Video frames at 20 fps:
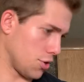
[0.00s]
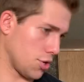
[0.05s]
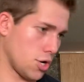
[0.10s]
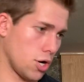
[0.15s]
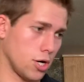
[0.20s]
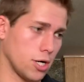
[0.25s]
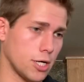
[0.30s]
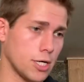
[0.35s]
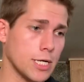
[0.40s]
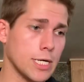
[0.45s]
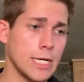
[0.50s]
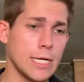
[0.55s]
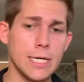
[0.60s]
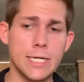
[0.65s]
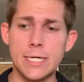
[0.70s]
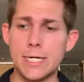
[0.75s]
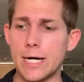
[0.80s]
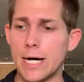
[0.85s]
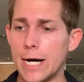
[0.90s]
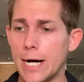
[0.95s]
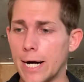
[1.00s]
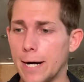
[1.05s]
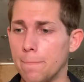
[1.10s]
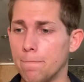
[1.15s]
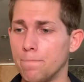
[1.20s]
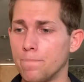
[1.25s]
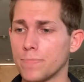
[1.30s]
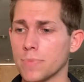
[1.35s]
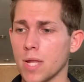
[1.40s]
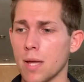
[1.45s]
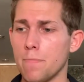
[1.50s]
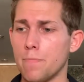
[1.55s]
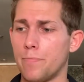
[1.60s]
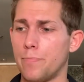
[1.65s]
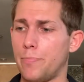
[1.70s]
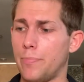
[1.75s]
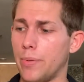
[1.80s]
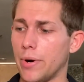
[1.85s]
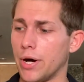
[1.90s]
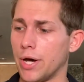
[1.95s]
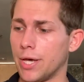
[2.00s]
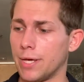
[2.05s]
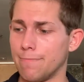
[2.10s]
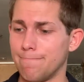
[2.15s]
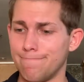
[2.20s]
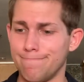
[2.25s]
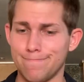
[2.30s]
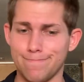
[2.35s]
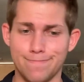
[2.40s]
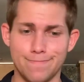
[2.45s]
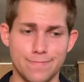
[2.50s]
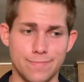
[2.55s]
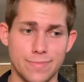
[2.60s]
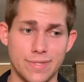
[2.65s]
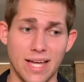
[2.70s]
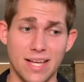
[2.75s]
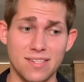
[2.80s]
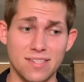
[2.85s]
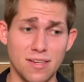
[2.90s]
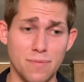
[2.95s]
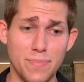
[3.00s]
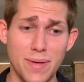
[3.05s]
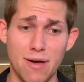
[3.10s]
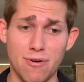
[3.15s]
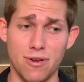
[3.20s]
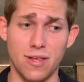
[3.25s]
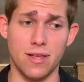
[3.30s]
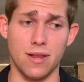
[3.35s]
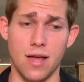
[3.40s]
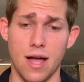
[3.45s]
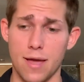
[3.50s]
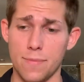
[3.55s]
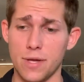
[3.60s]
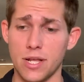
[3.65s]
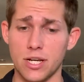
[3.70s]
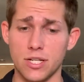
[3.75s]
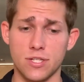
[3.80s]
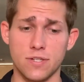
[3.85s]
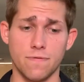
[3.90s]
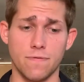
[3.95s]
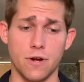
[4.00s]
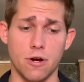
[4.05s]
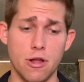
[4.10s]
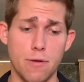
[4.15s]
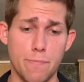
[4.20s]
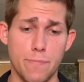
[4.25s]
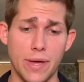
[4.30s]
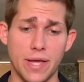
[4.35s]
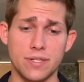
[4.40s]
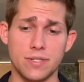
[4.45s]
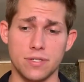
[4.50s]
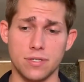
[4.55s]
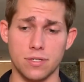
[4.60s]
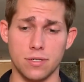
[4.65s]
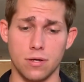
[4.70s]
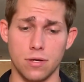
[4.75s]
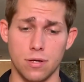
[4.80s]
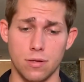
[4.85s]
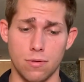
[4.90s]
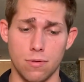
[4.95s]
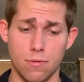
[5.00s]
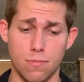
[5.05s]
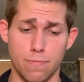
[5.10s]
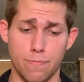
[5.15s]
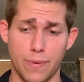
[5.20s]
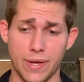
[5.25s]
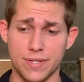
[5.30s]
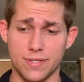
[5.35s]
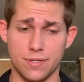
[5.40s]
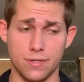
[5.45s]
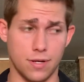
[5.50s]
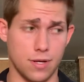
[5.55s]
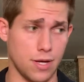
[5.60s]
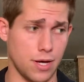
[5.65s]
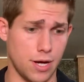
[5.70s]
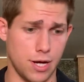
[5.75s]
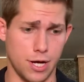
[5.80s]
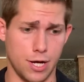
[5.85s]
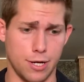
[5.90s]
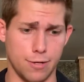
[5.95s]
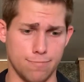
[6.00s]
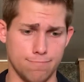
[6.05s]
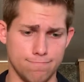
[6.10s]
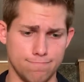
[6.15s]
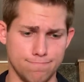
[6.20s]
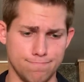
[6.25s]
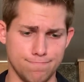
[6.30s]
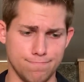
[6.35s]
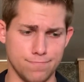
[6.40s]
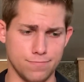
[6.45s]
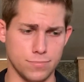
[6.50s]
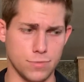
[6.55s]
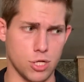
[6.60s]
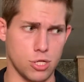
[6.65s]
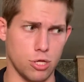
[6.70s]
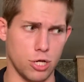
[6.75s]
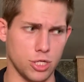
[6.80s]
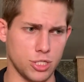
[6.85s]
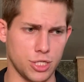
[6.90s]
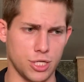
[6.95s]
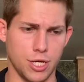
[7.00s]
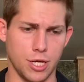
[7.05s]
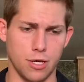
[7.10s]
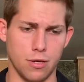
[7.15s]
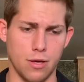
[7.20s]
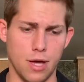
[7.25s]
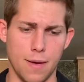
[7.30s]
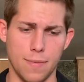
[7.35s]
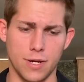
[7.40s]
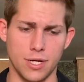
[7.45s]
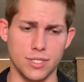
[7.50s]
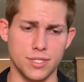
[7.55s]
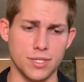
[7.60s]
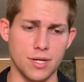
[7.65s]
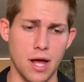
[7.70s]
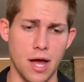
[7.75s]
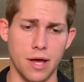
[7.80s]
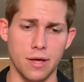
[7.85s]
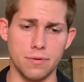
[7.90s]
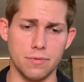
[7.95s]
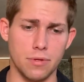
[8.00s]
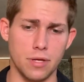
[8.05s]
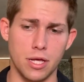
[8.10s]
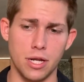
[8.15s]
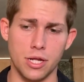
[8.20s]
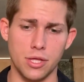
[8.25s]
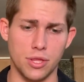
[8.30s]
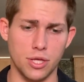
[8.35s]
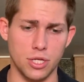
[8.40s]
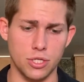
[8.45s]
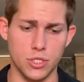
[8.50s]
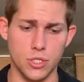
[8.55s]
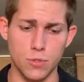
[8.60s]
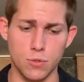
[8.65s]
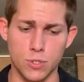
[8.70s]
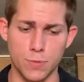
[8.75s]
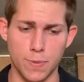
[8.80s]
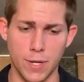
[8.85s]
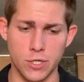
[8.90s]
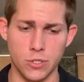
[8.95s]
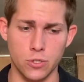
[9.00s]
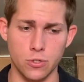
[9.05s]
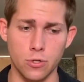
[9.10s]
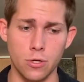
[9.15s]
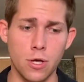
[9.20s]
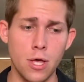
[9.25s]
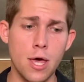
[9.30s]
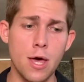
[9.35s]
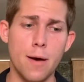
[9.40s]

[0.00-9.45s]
the car. But that's about it. I mean, it's a very basic clutch kit. I mean, it's not anything too special,